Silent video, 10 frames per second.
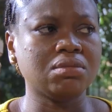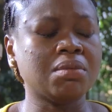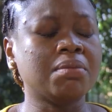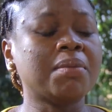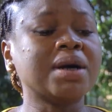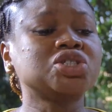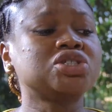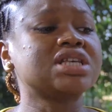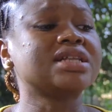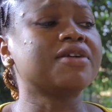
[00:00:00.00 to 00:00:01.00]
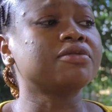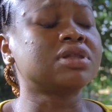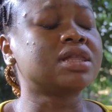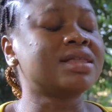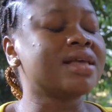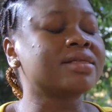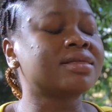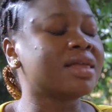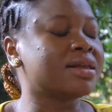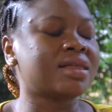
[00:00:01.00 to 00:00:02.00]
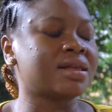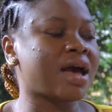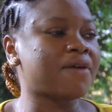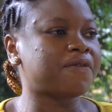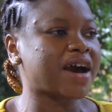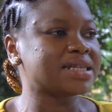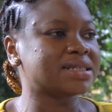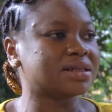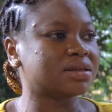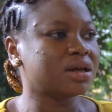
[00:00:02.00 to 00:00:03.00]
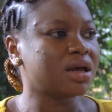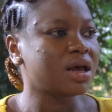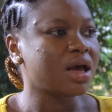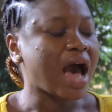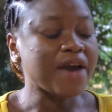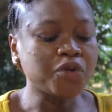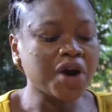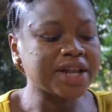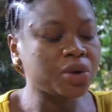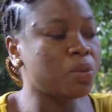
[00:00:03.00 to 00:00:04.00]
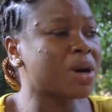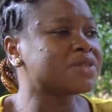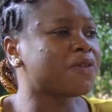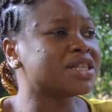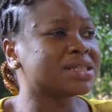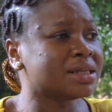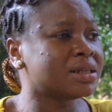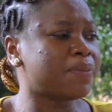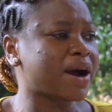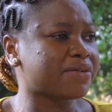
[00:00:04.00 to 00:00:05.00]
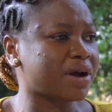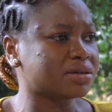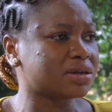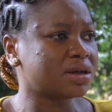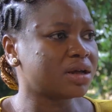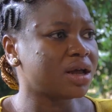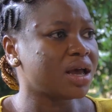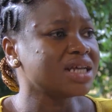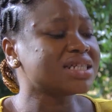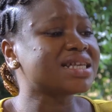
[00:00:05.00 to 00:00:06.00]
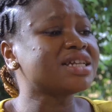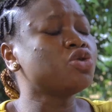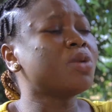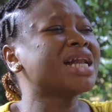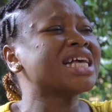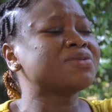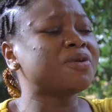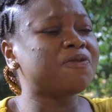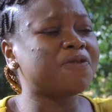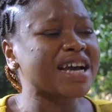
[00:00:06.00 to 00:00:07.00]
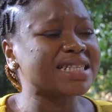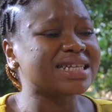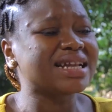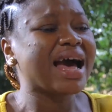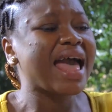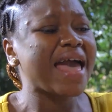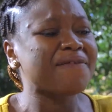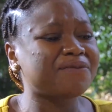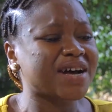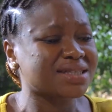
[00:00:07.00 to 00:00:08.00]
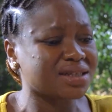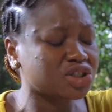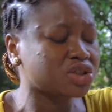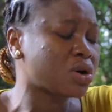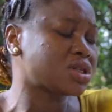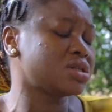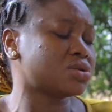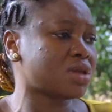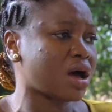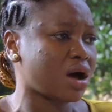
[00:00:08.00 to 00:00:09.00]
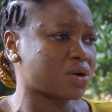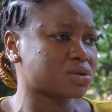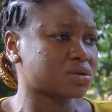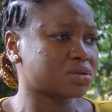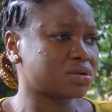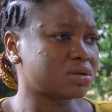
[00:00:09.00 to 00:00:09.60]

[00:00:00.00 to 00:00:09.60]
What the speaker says: Mama, she said they are fighting. I even heard the woman's voice in the background. She said the woman has been fighting her ever since she got into that house.